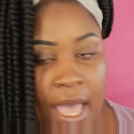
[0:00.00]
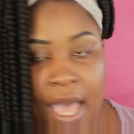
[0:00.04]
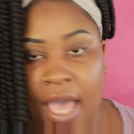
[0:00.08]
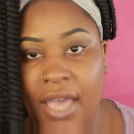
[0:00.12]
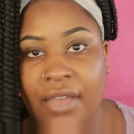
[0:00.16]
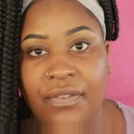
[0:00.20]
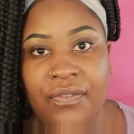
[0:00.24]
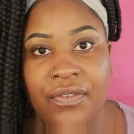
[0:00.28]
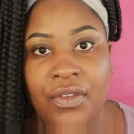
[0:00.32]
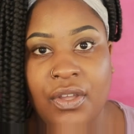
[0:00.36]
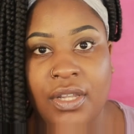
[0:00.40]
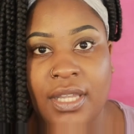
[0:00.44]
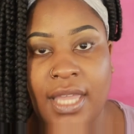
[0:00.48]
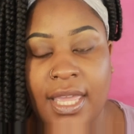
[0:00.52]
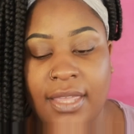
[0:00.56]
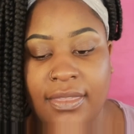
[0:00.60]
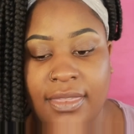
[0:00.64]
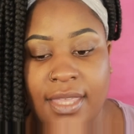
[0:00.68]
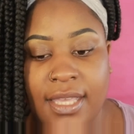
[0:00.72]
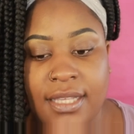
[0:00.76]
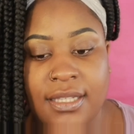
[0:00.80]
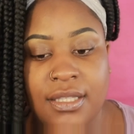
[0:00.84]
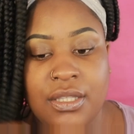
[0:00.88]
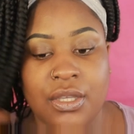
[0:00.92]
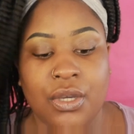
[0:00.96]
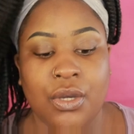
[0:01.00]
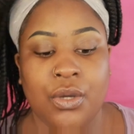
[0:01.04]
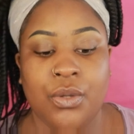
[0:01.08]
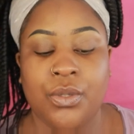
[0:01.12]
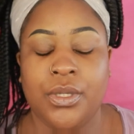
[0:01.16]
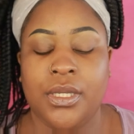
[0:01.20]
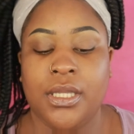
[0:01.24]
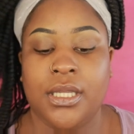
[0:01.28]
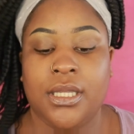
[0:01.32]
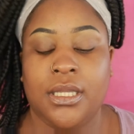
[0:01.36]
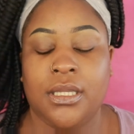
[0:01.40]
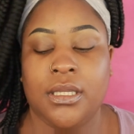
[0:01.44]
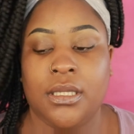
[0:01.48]
I feel like that's the
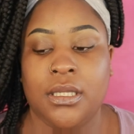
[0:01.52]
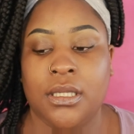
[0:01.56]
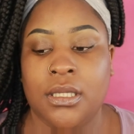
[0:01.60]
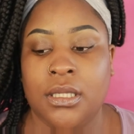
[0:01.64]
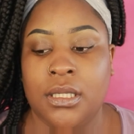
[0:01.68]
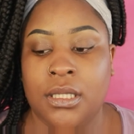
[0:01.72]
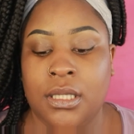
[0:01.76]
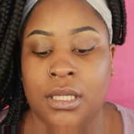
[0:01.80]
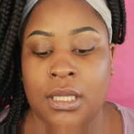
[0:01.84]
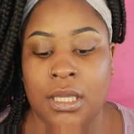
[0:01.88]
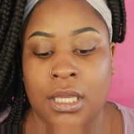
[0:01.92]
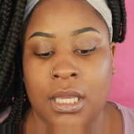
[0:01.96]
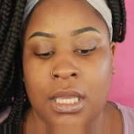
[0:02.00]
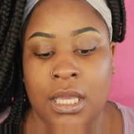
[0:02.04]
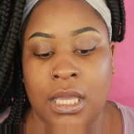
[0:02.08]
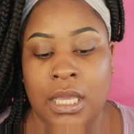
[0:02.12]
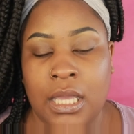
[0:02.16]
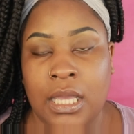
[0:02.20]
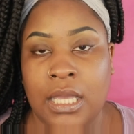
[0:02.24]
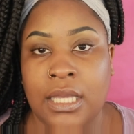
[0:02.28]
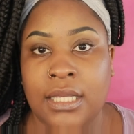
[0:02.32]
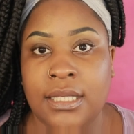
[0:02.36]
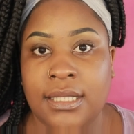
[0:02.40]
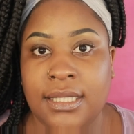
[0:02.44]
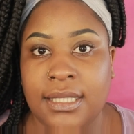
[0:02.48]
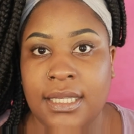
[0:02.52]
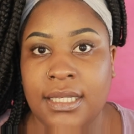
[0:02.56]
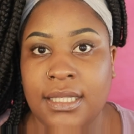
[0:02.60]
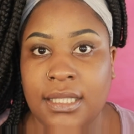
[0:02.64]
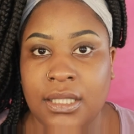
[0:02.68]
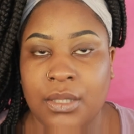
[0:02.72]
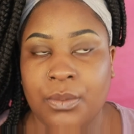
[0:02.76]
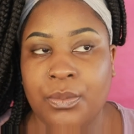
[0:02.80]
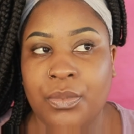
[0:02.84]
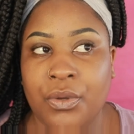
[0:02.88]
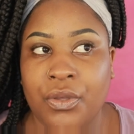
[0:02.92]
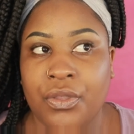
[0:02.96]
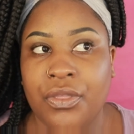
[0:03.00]
only
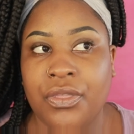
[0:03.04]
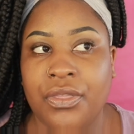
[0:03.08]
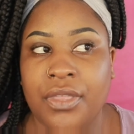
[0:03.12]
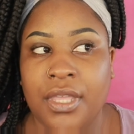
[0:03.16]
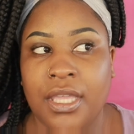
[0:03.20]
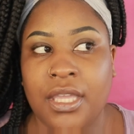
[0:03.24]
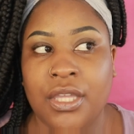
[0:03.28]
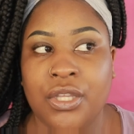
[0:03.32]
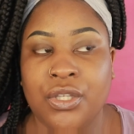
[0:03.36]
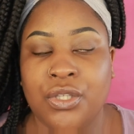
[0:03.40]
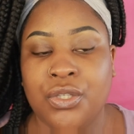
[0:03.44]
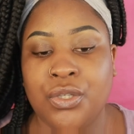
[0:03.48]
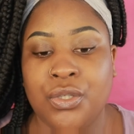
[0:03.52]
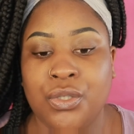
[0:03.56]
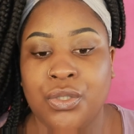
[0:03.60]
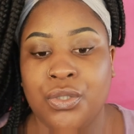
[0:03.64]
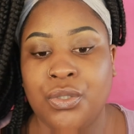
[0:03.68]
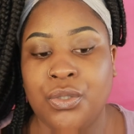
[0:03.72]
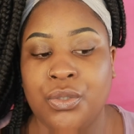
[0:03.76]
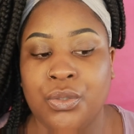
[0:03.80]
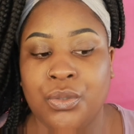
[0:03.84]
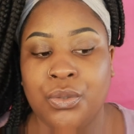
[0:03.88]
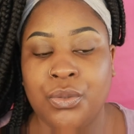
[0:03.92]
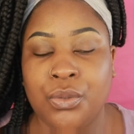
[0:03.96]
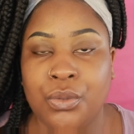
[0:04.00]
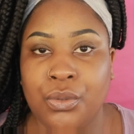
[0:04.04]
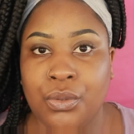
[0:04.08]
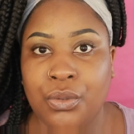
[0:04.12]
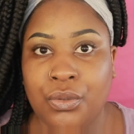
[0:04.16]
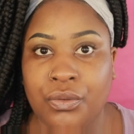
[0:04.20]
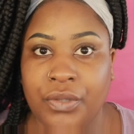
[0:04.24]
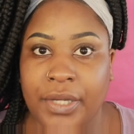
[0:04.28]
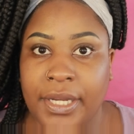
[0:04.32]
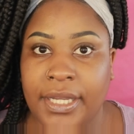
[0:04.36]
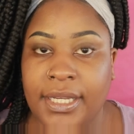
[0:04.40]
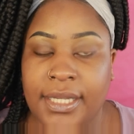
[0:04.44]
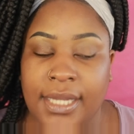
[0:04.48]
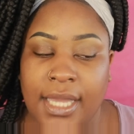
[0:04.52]
sensible thing to do
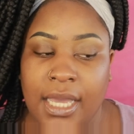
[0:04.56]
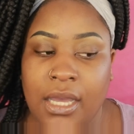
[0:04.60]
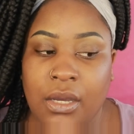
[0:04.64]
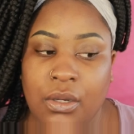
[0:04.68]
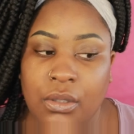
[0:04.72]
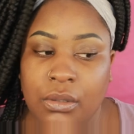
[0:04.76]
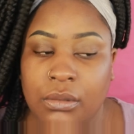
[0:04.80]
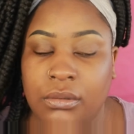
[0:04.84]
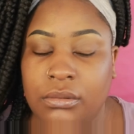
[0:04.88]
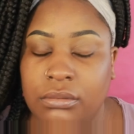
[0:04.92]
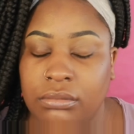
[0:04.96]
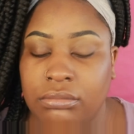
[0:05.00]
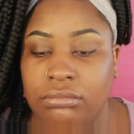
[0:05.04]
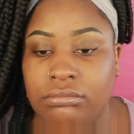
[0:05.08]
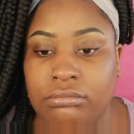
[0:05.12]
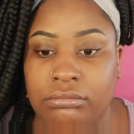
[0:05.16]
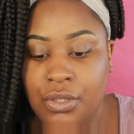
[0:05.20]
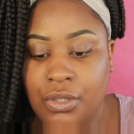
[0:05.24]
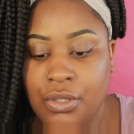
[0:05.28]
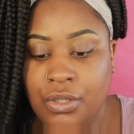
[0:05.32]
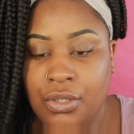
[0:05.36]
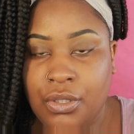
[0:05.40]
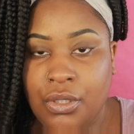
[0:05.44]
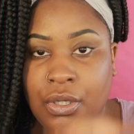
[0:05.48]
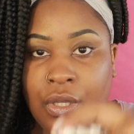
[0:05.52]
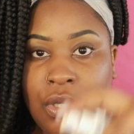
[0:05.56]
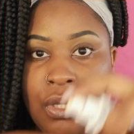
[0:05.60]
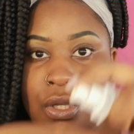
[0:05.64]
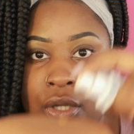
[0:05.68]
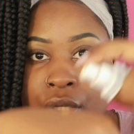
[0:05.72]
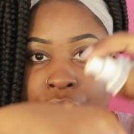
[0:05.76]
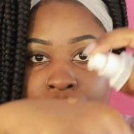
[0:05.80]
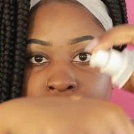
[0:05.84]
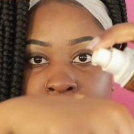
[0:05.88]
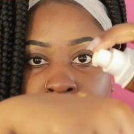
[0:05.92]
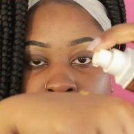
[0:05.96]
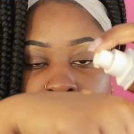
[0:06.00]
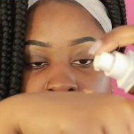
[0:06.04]
right now.
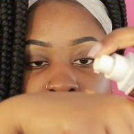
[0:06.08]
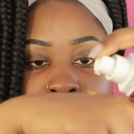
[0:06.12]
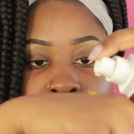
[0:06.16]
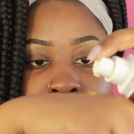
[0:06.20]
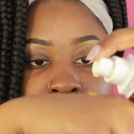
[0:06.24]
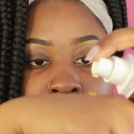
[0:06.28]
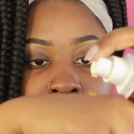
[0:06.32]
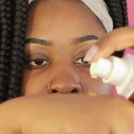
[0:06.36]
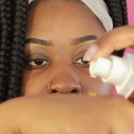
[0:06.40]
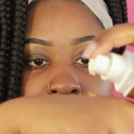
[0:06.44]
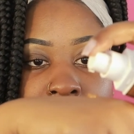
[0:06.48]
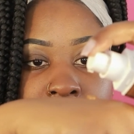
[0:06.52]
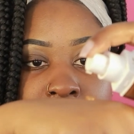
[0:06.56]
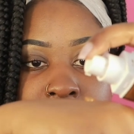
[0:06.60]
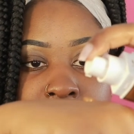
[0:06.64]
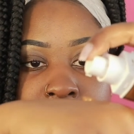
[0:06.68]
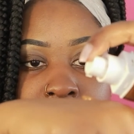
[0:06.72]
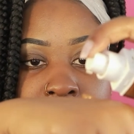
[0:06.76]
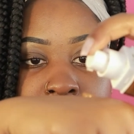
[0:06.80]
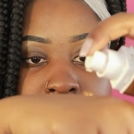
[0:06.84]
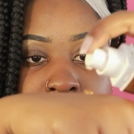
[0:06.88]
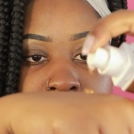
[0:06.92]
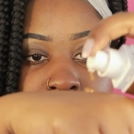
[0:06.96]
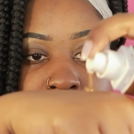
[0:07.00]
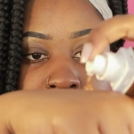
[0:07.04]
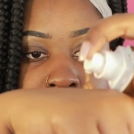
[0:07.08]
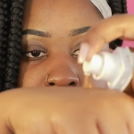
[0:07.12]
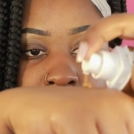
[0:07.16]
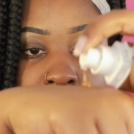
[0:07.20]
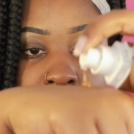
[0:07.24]
2 pumps